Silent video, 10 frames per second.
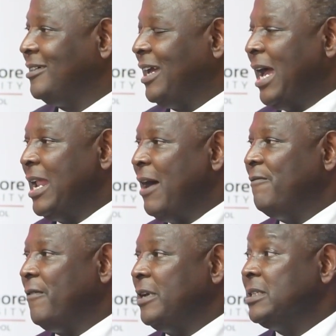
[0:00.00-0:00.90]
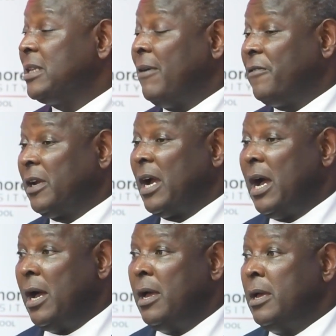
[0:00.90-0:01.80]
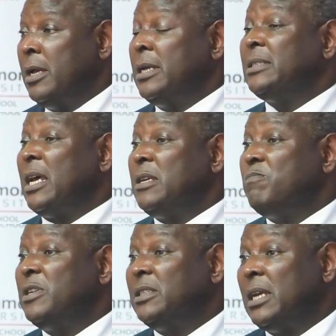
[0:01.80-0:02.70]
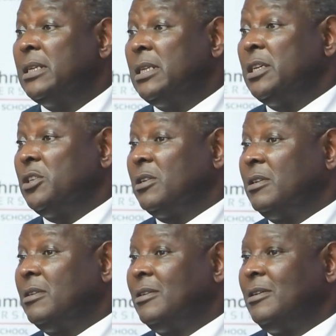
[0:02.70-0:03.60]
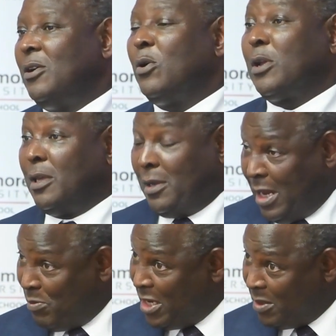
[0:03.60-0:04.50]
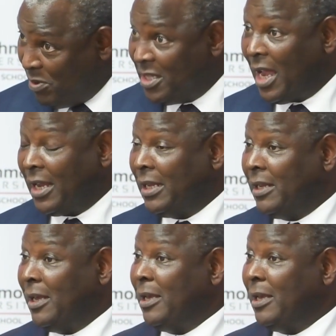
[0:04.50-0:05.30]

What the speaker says: And East Africa is a representation. Okay, let me repeat again.